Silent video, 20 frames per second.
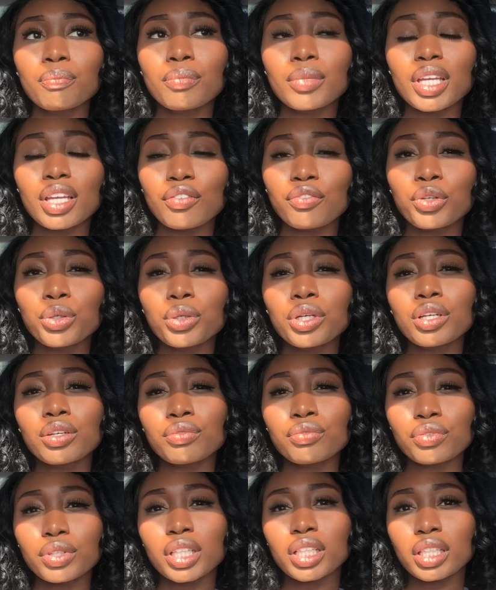if you could
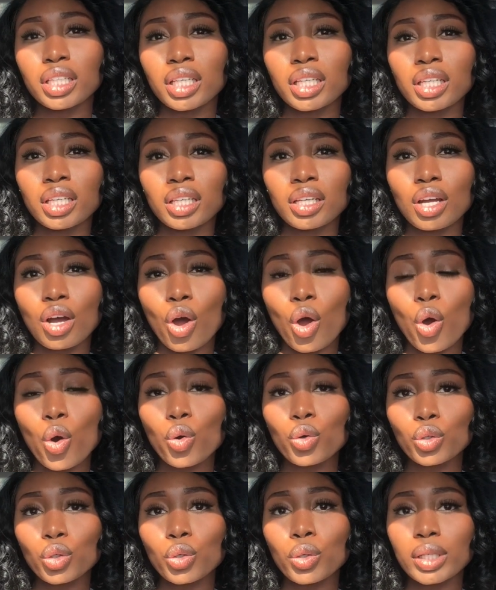really
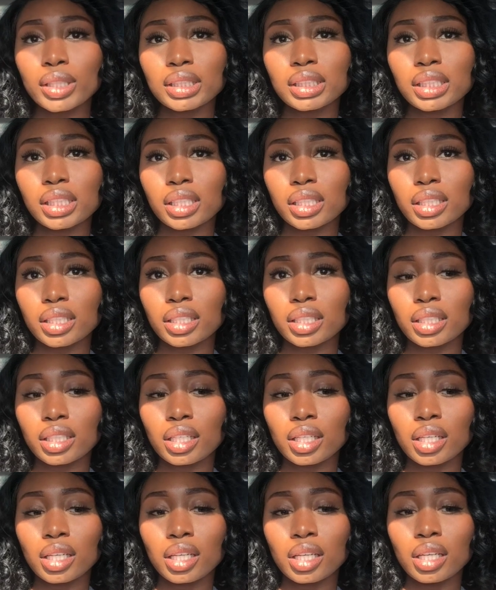hold on to
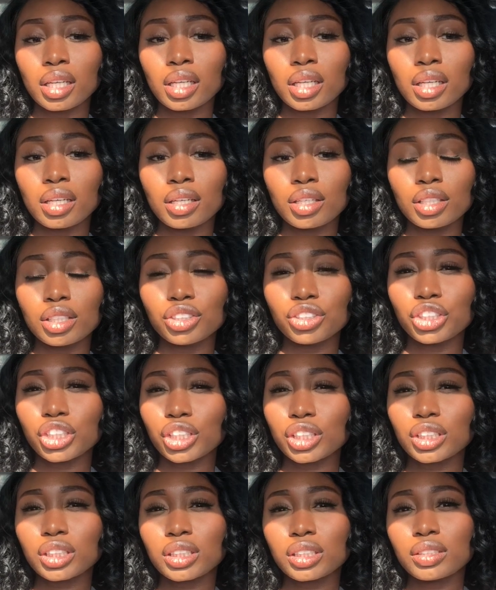
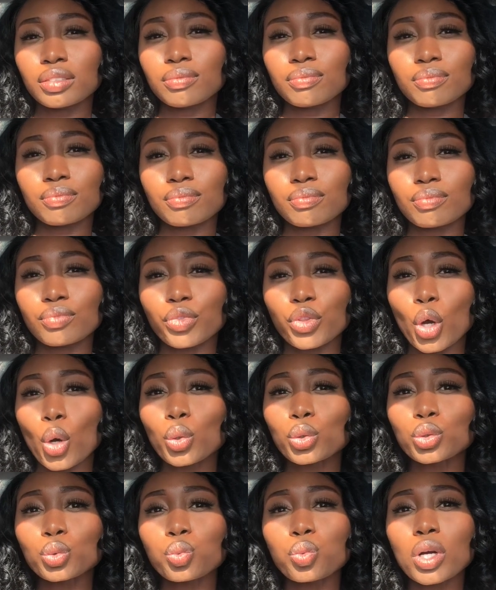just
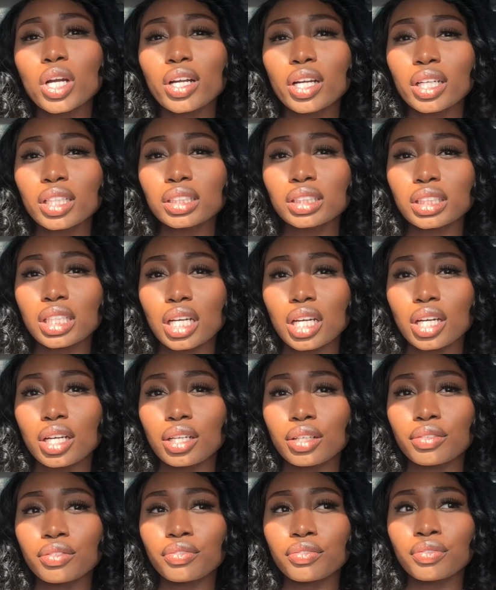those words
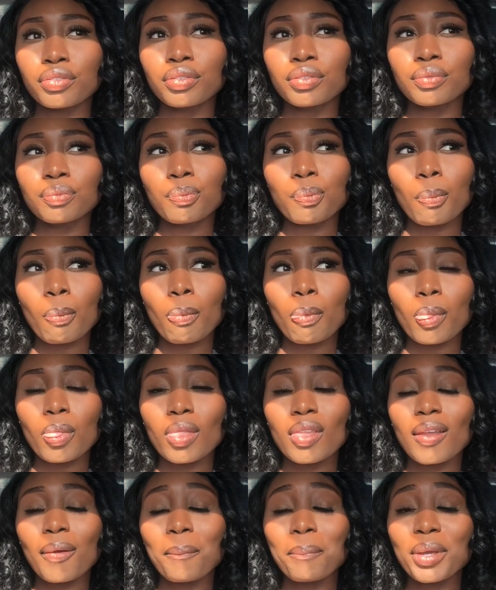of,
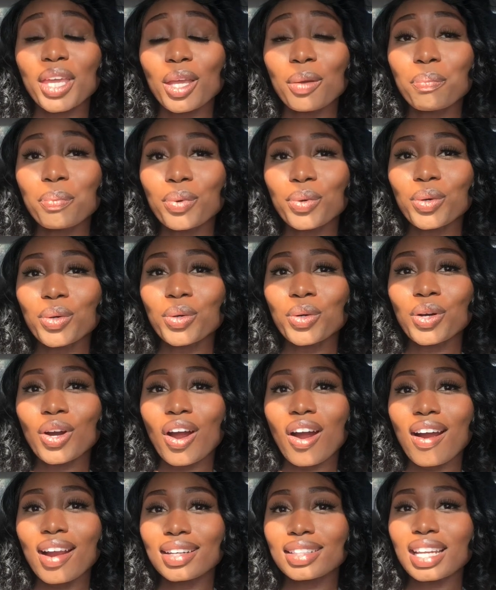people
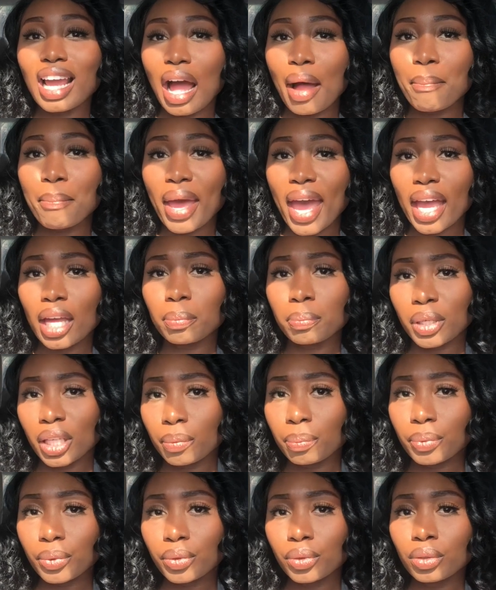are not bad
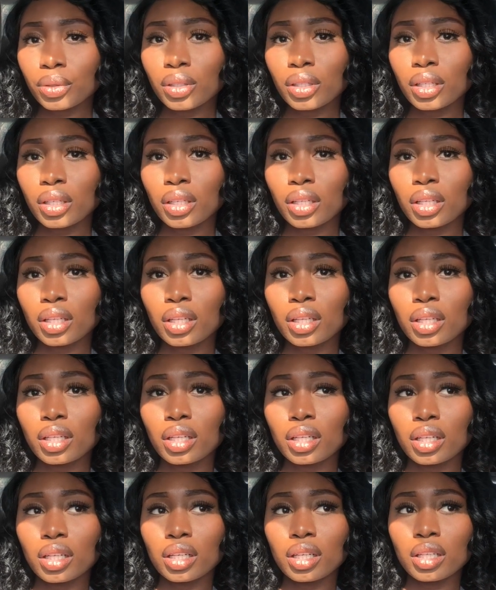people,
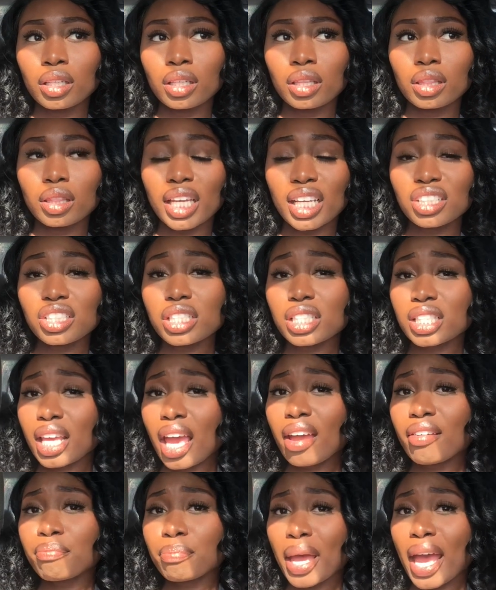they just
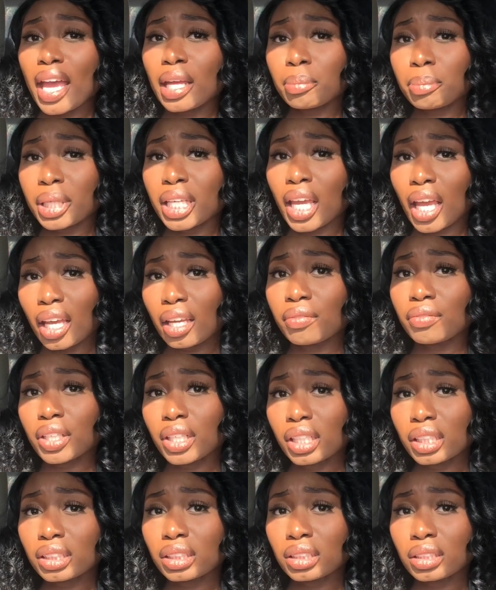have bad behaviors.